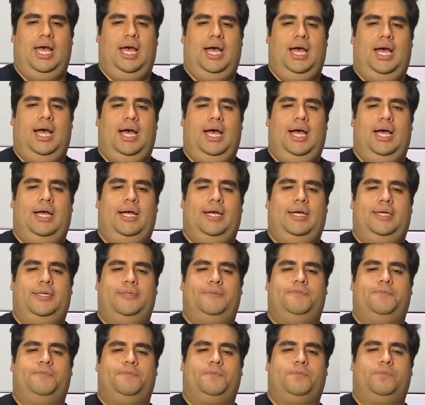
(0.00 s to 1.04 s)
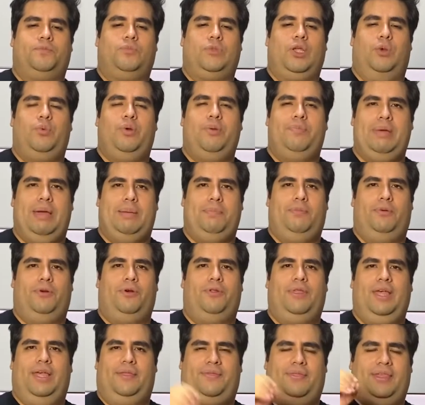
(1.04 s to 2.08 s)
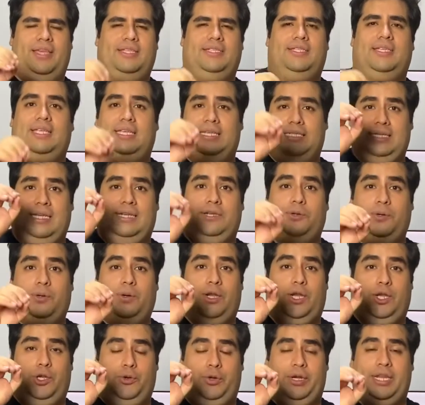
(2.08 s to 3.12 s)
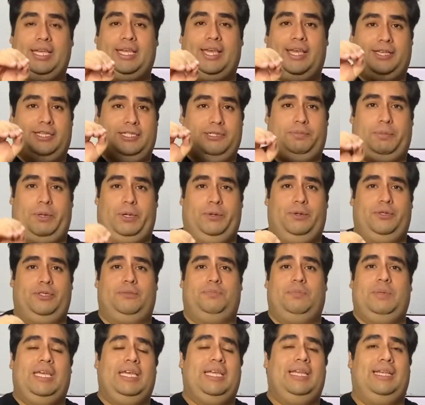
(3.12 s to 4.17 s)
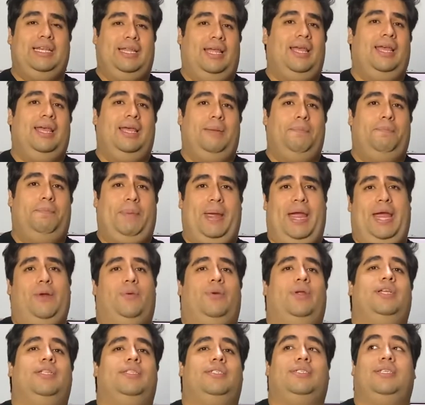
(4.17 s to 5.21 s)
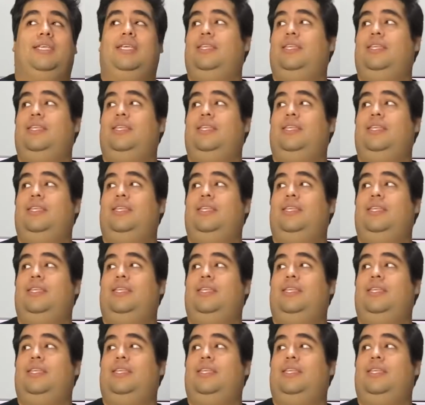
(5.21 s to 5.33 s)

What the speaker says: Remember that this is a unique experience, being parents